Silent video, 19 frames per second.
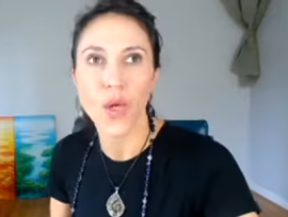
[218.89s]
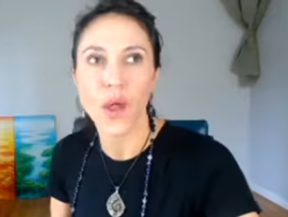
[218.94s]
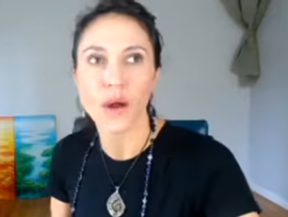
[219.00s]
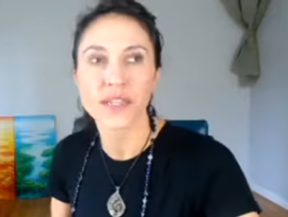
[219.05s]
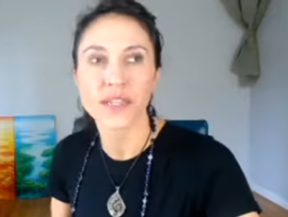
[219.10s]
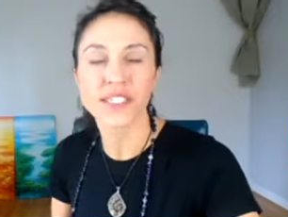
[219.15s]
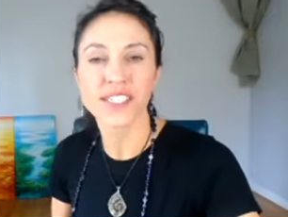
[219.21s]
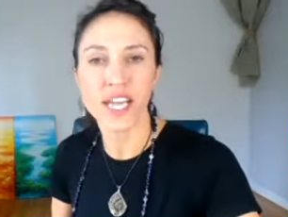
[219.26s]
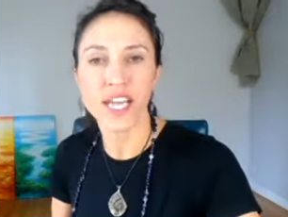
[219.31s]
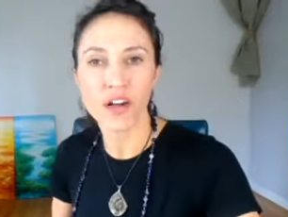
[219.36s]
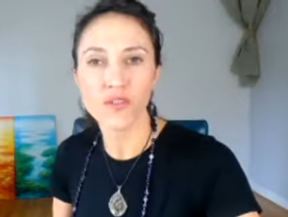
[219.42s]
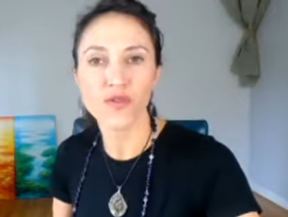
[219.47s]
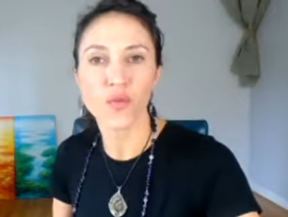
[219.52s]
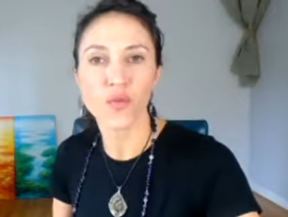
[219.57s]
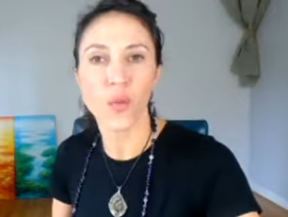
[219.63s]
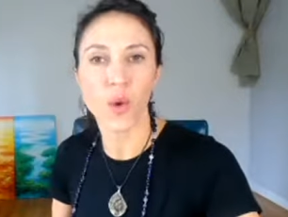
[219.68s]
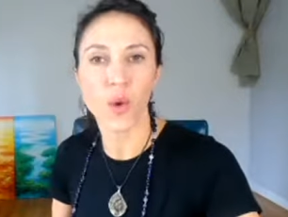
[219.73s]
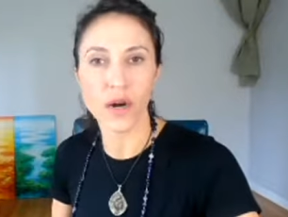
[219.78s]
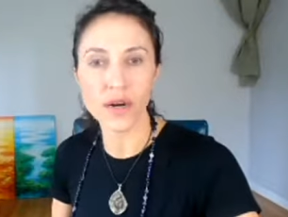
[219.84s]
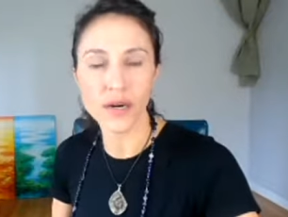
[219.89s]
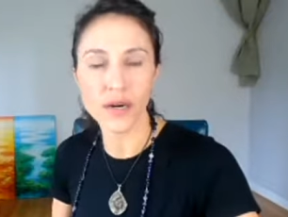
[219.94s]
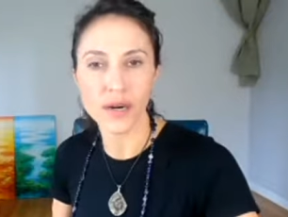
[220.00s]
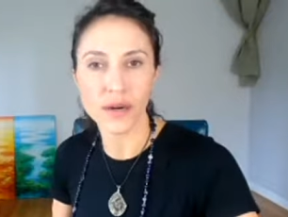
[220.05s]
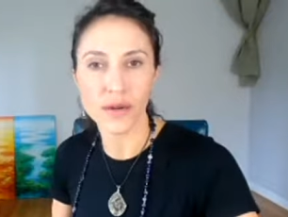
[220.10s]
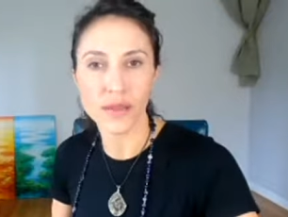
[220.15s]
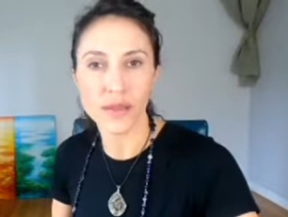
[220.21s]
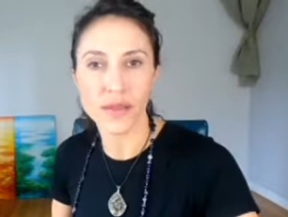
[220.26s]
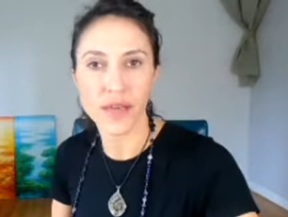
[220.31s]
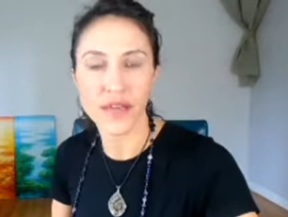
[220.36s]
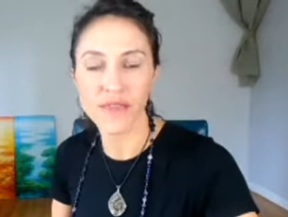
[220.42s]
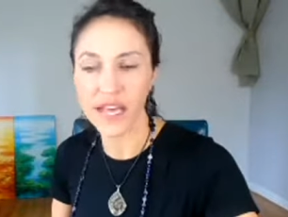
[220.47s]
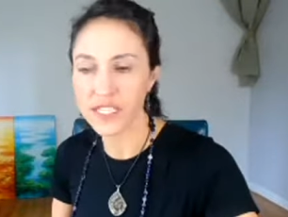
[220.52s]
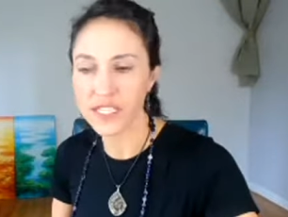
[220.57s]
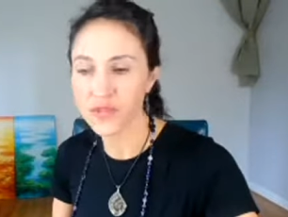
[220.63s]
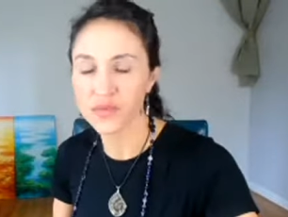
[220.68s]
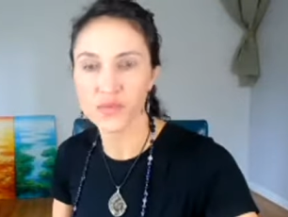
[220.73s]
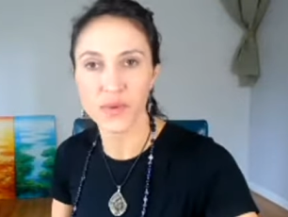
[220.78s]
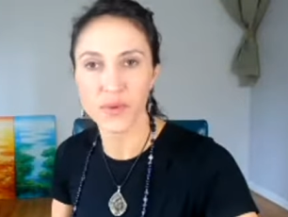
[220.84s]
self-worth and
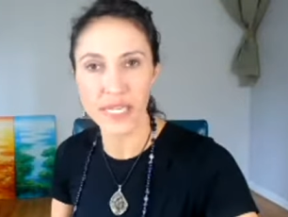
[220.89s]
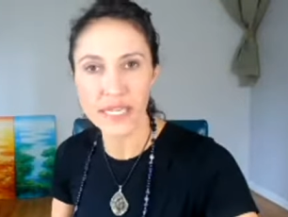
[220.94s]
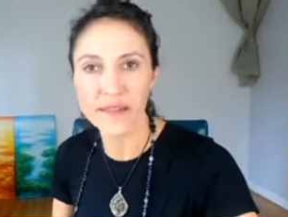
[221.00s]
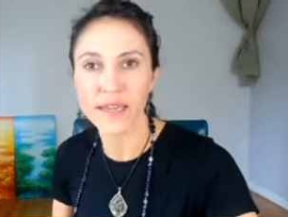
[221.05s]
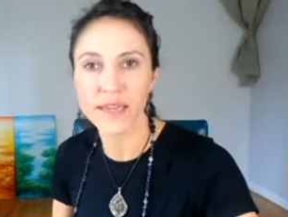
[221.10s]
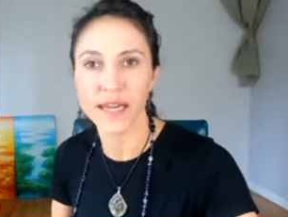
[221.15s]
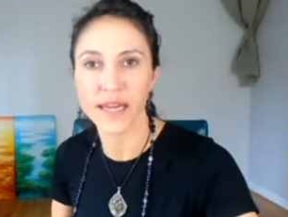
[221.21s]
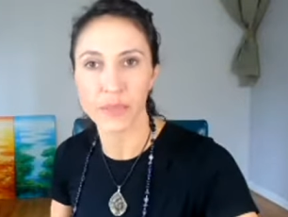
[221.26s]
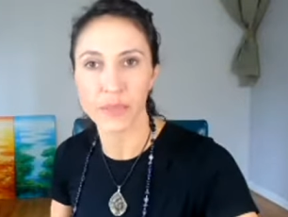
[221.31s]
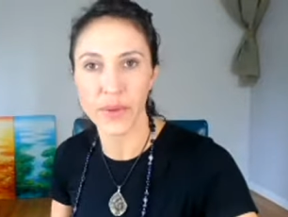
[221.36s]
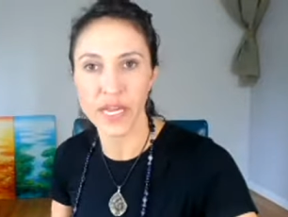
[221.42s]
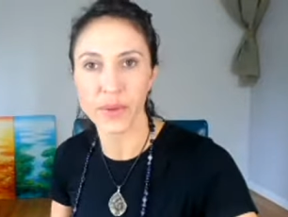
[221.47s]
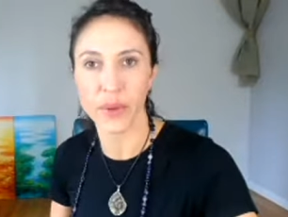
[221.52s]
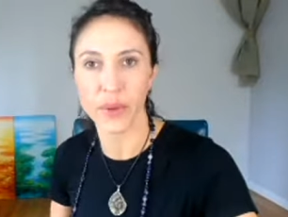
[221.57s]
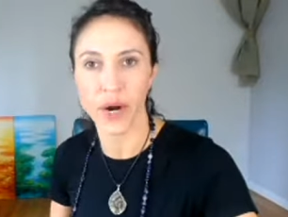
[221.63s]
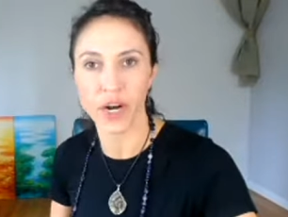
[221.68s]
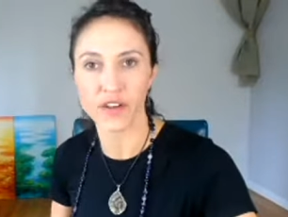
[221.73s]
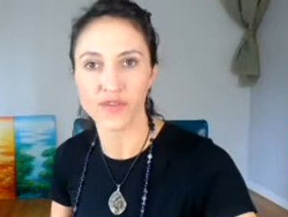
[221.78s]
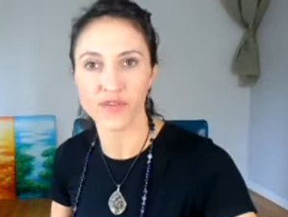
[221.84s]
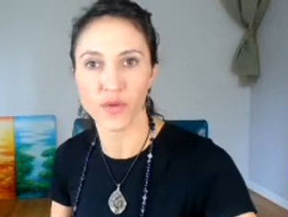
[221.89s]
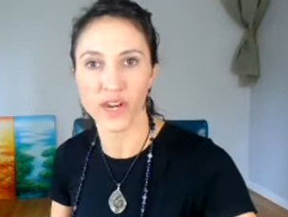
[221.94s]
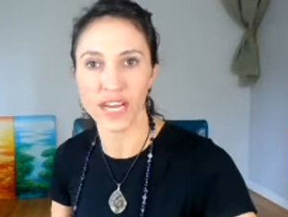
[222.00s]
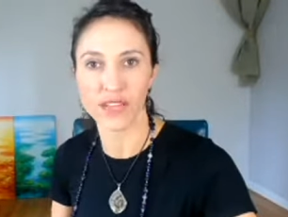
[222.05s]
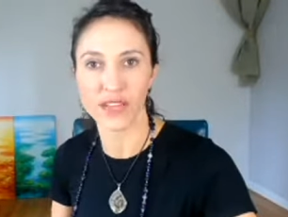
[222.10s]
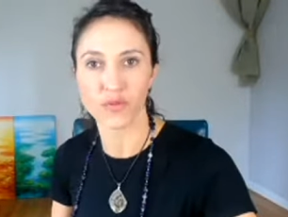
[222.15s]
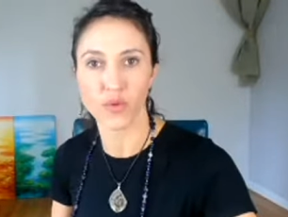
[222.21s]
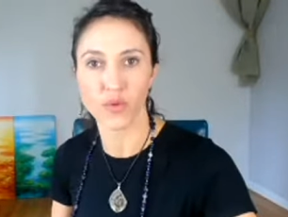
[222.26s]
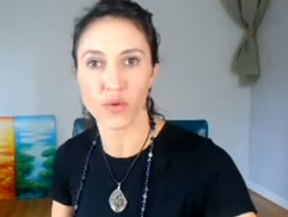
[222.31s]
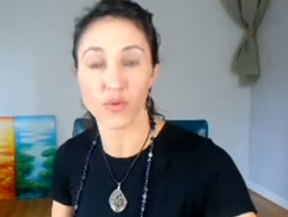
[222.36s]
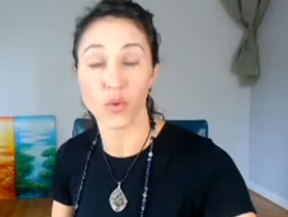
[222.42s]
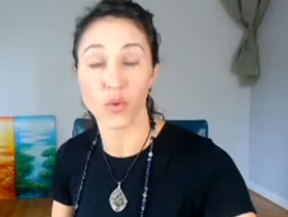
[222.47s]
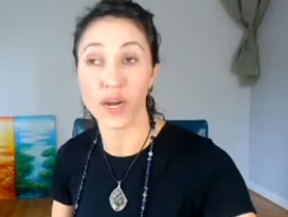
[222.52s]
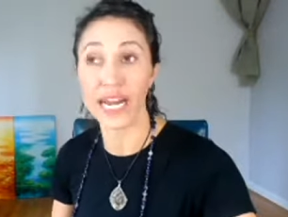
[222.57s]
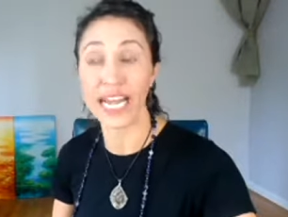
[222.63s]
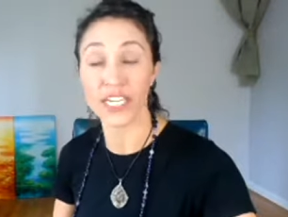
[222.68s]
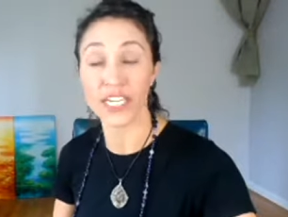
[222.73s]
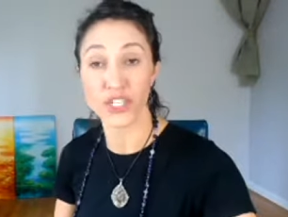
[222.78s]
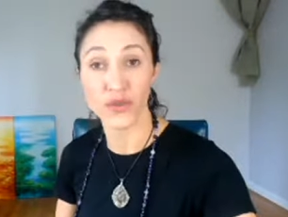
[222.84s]
that's really a big part of what i what
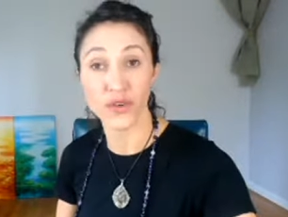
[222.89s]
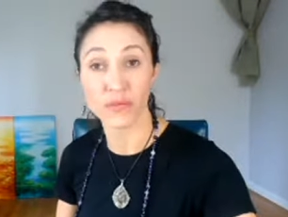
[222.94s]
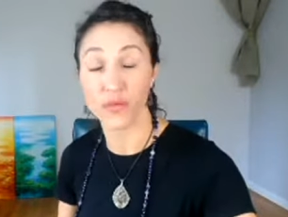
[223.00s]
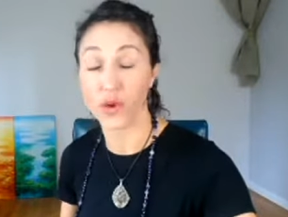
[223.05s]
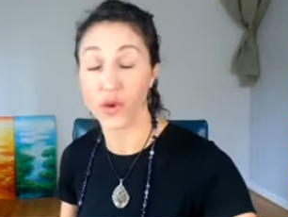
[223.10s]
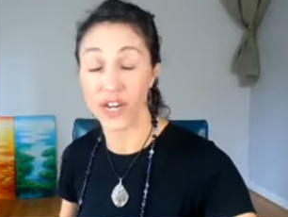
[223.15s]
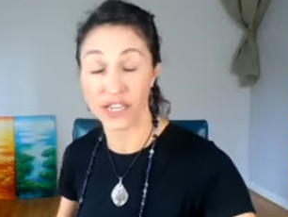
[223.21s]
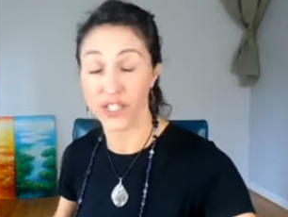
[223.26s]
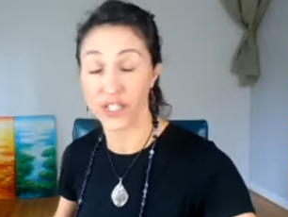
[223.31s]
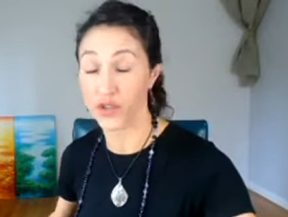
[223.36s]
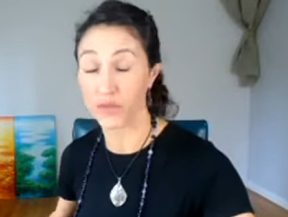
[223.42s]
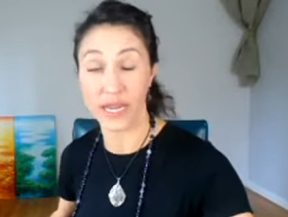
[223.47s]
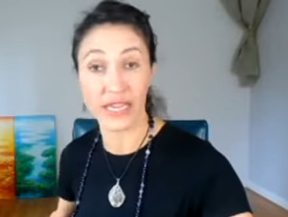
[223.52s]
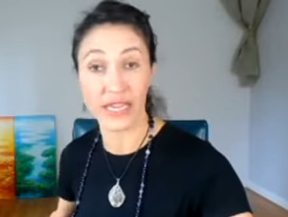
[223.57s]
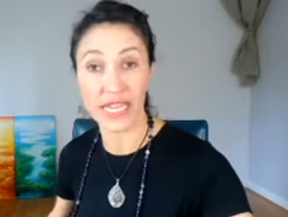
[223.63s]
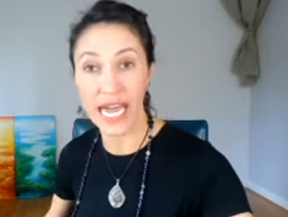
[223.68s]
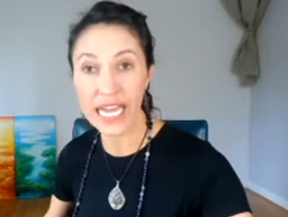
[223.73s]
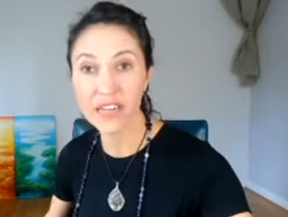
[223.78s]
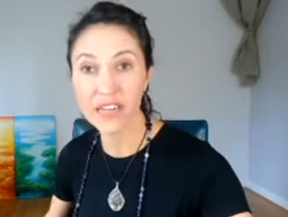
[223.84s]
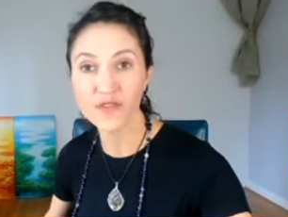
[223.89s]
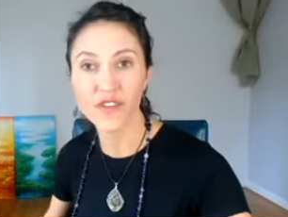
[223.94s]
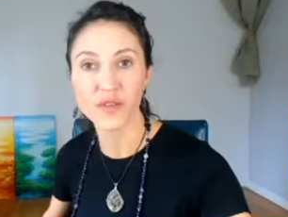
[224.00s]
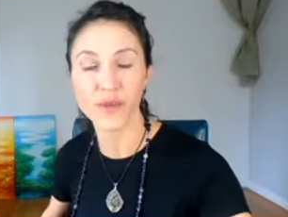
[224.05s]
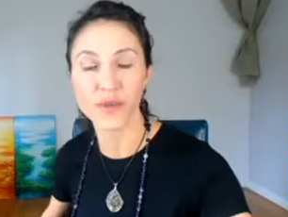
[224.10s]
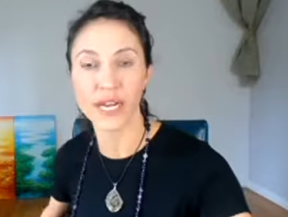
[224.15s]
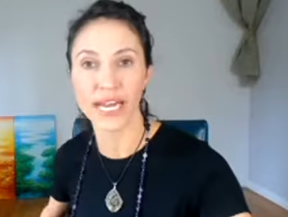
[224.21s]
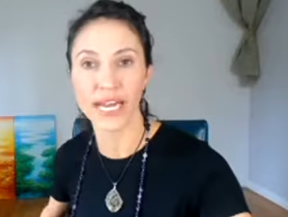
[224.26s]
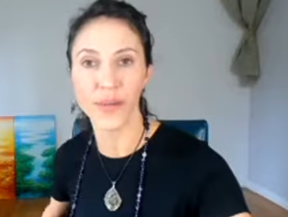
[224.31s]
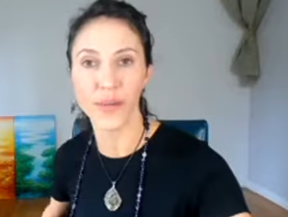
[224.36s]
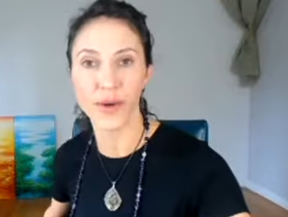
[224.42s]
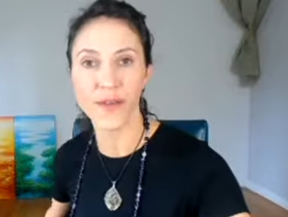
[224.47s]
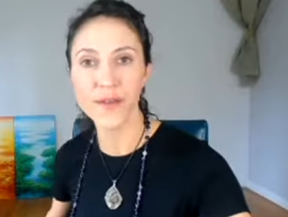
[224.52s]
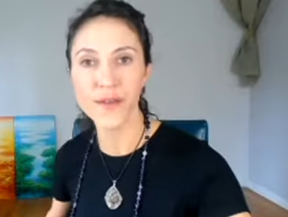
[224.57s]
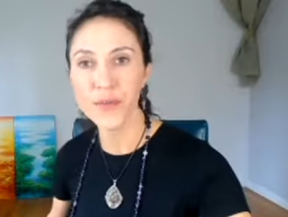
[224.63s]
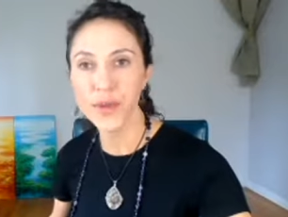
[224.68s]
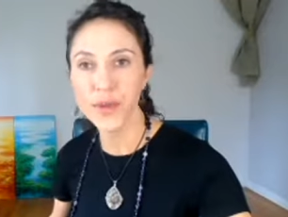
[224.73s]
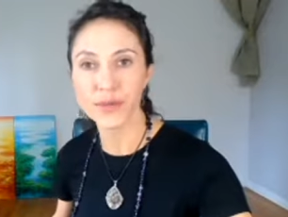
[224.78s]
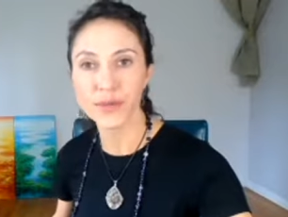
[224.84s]
i do and what i do in my life and what i help other
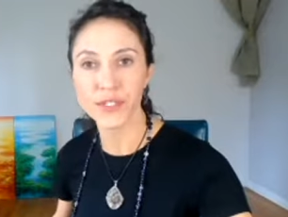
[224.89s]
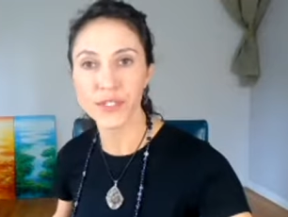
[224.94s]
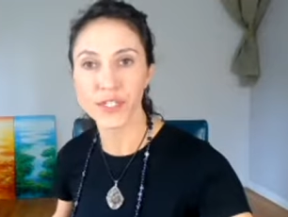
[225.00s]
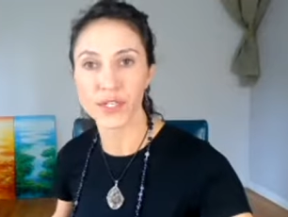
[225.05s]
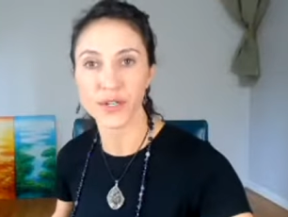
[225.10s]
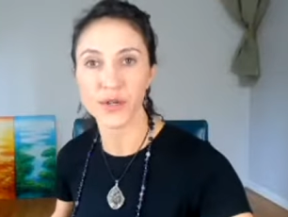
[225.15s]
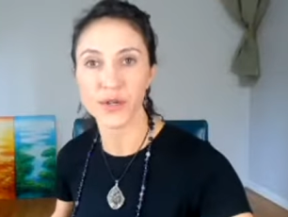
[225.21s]
people do